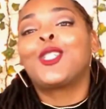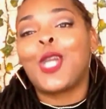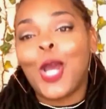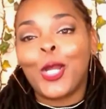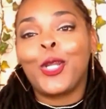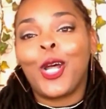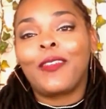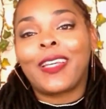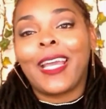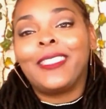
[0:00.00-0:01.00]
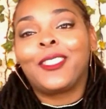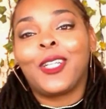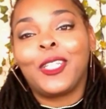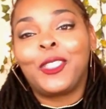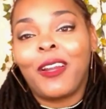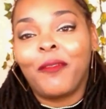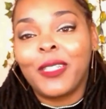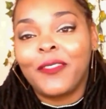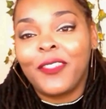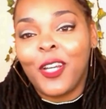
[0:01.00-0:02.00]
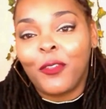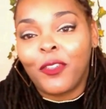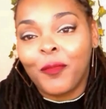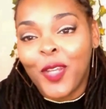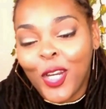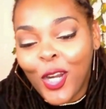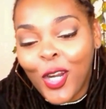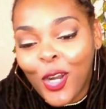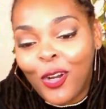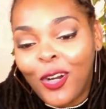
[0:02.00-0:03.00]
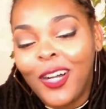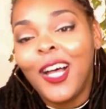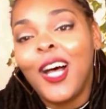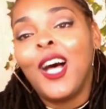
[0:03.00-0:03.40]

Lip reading: Turn on your notifications so that you never miss a video from your girl.